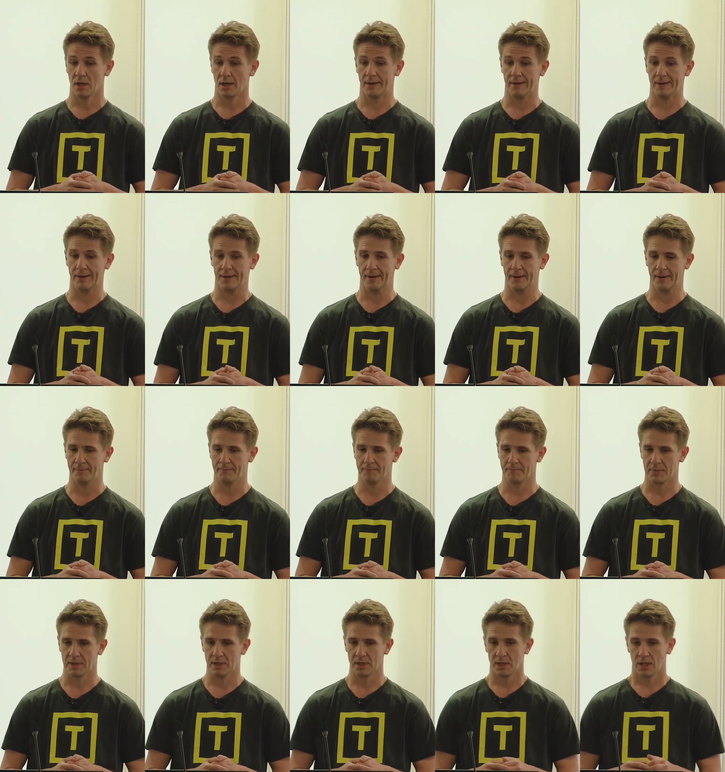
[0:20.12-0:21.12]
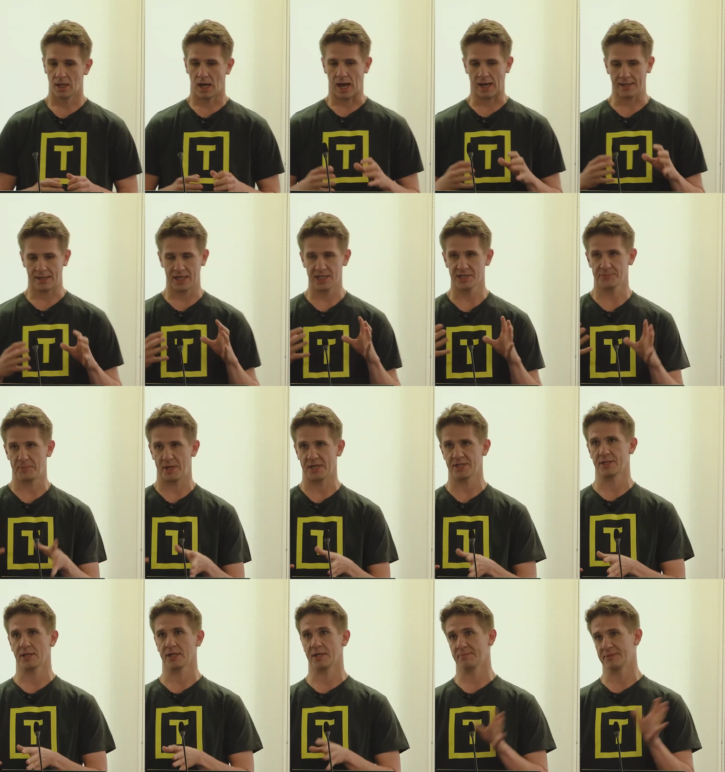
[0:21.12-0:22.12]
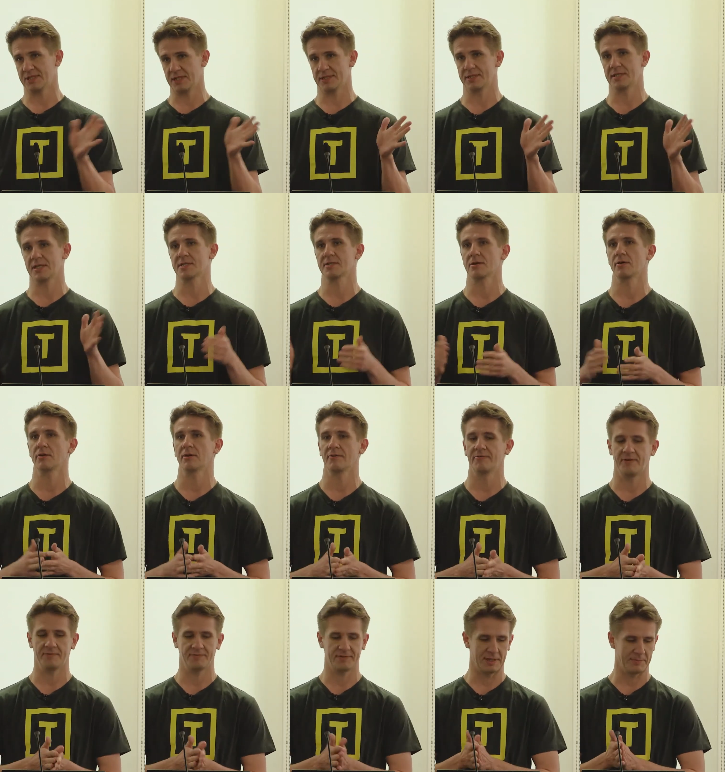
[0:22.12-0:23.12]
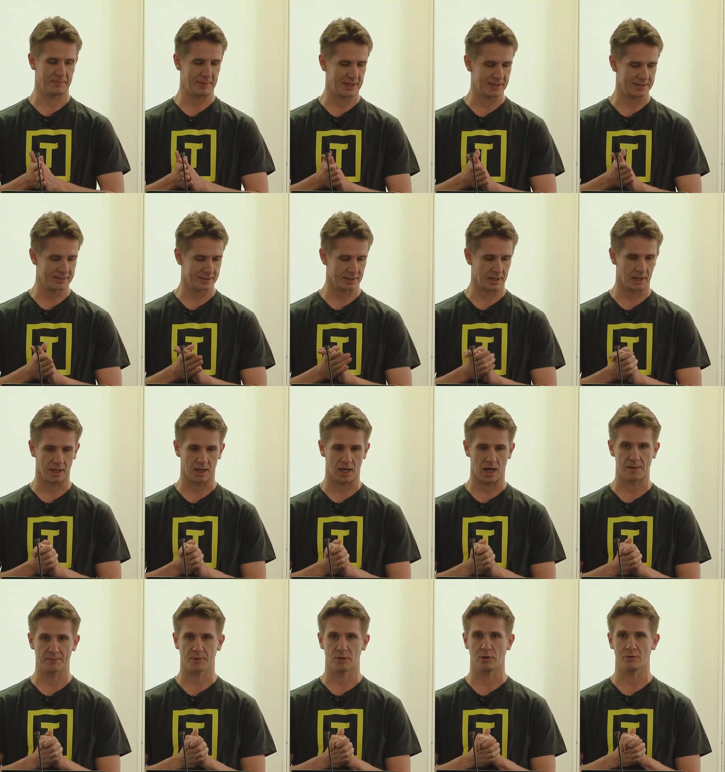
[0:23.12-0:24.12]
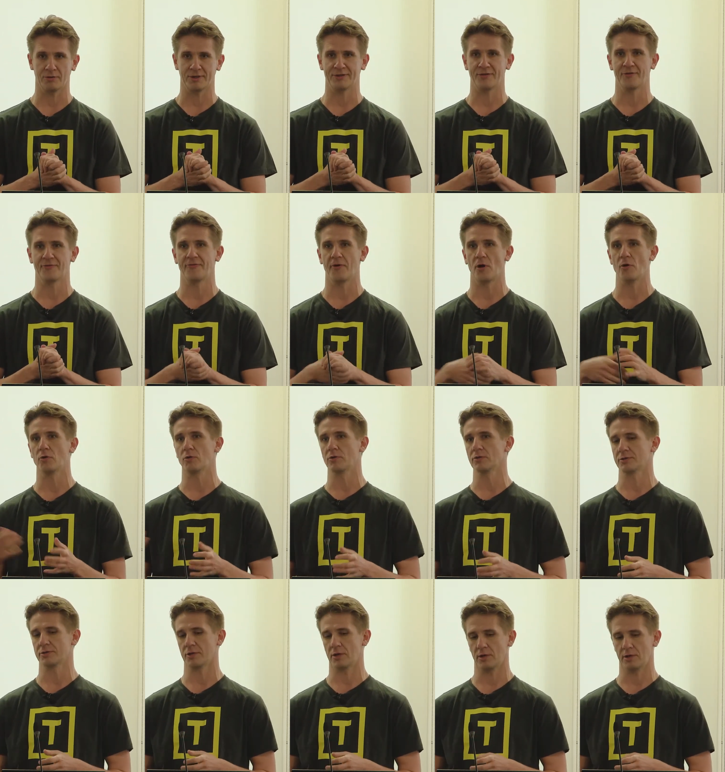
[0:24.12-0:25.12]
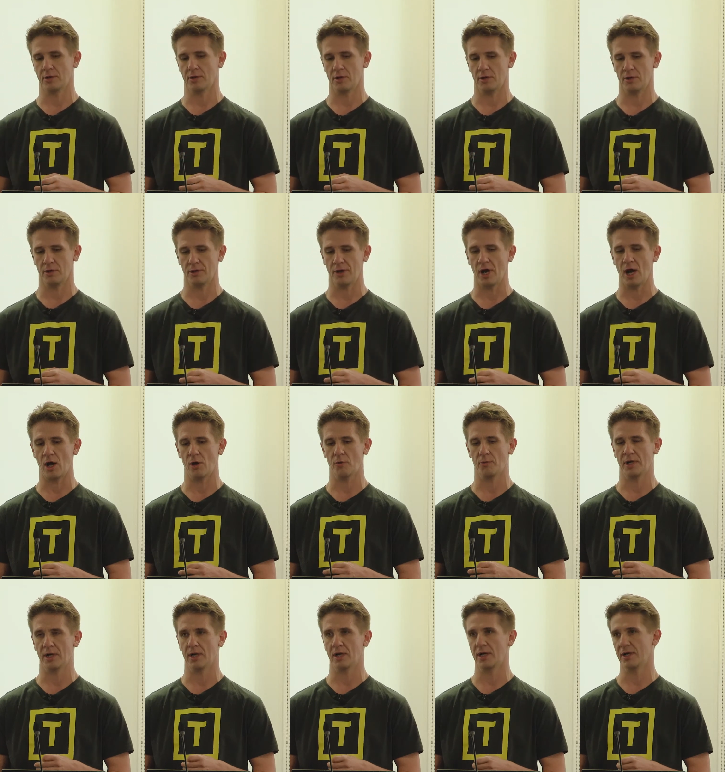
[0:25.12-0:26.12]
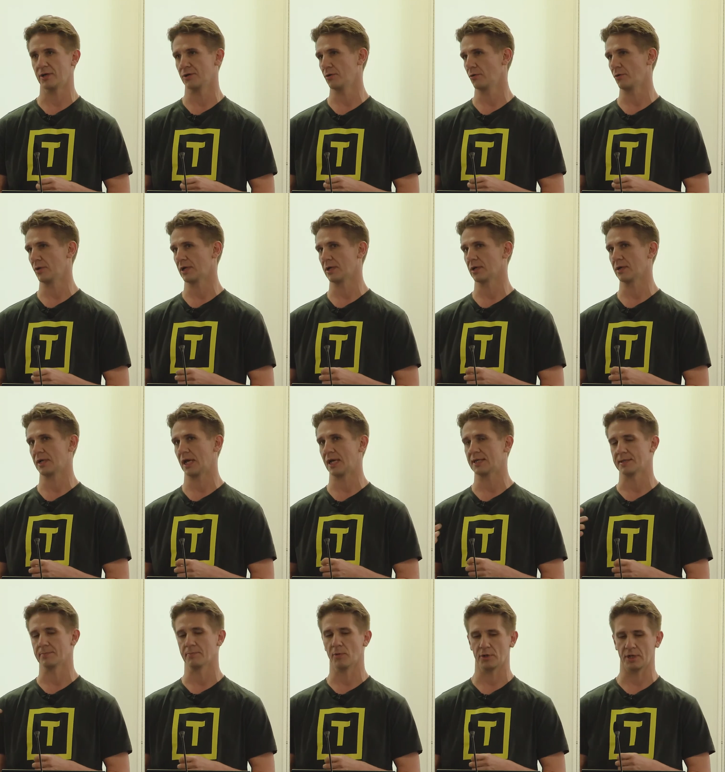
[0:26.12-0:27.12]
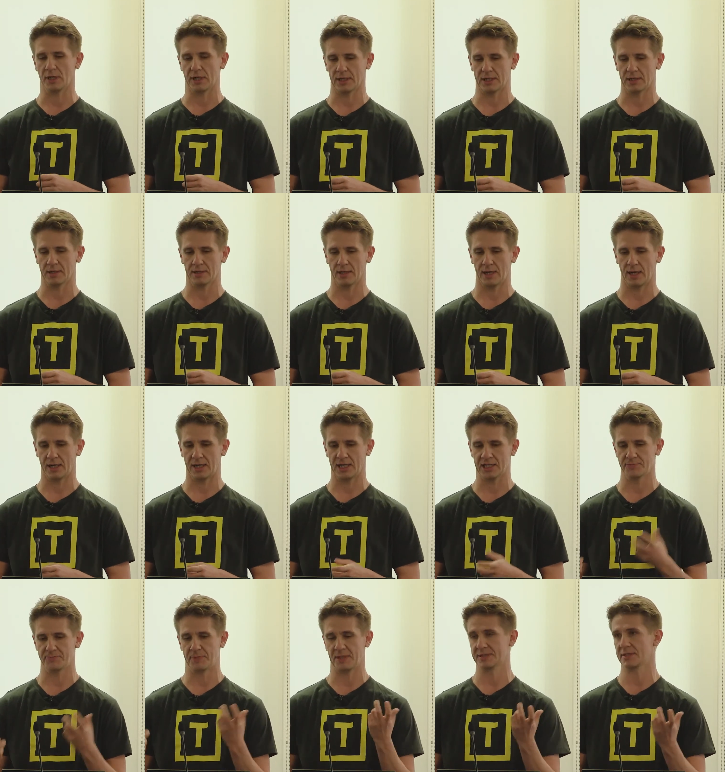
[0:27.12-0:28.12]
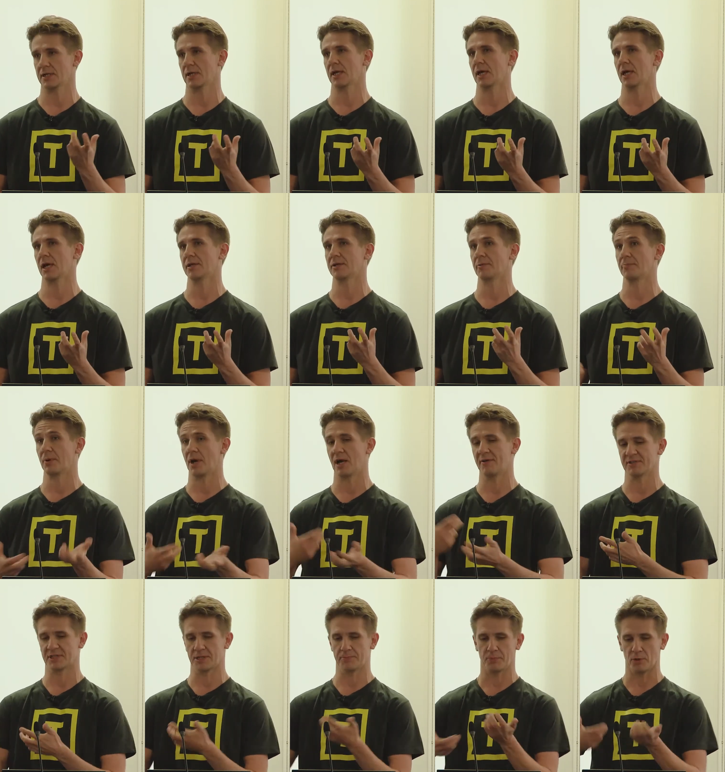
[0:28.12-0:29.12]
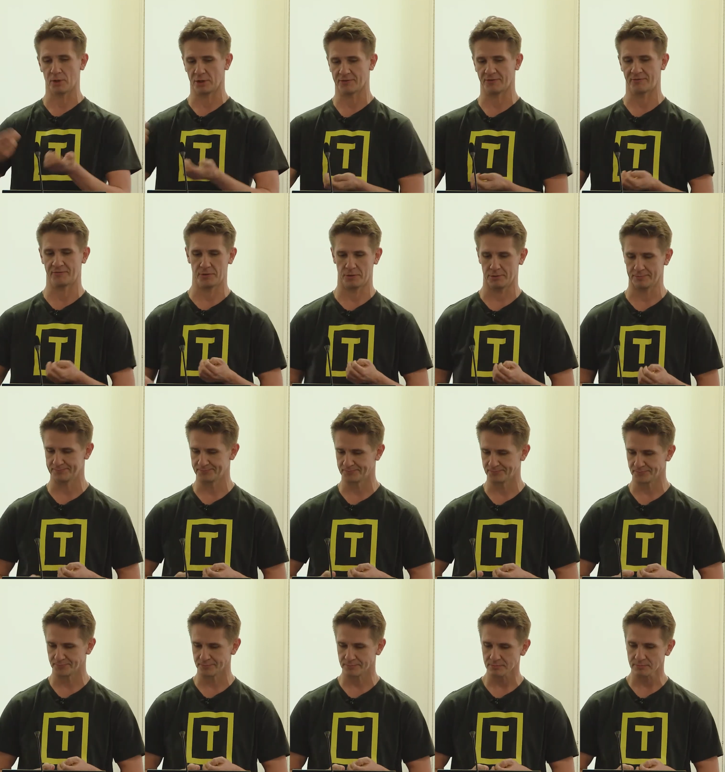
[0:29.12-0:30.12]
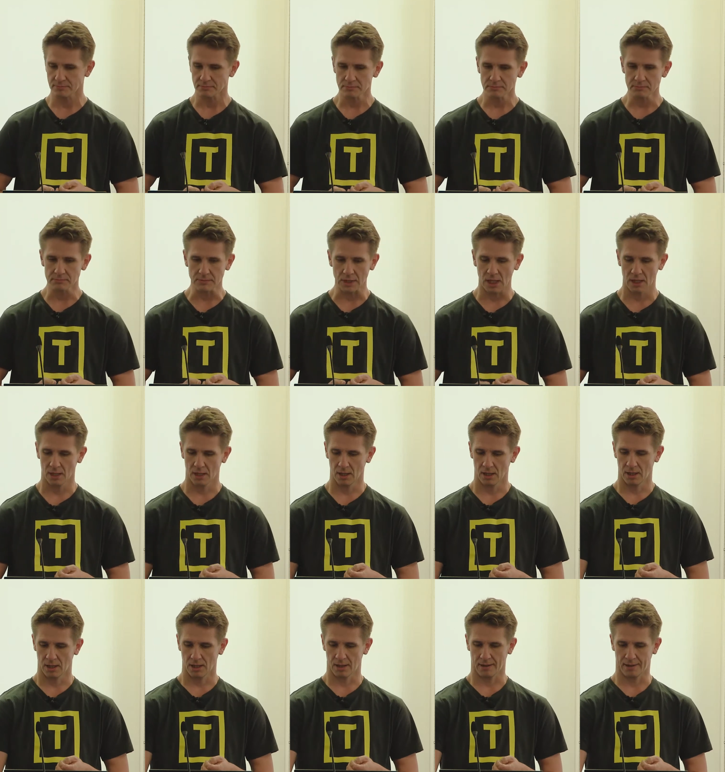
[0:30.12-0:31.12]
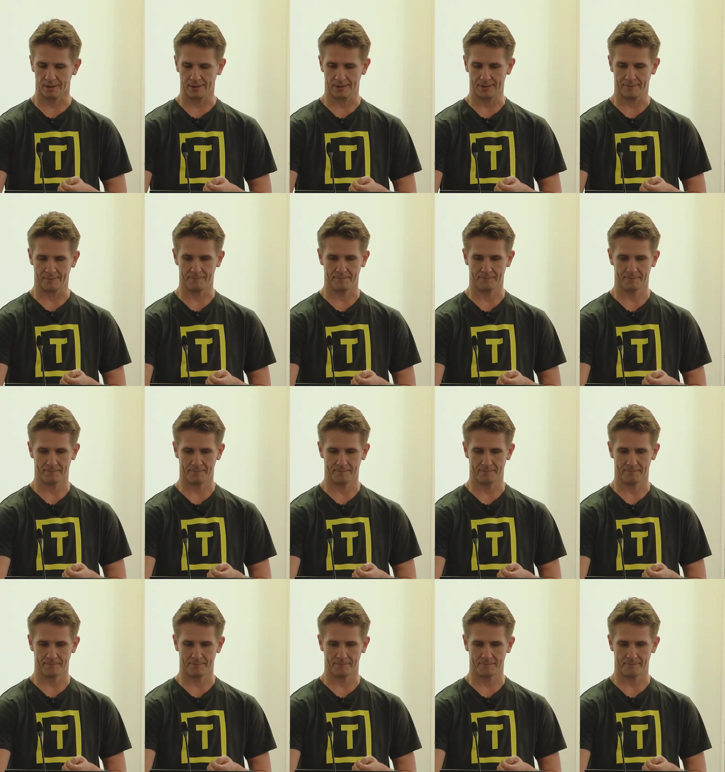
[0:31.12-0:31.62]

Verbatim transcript: Um, and especially since this is only 15 minutes, uh, I'm going to focus on, on how we are doing data modeling and especially the privacy point of view. Uh,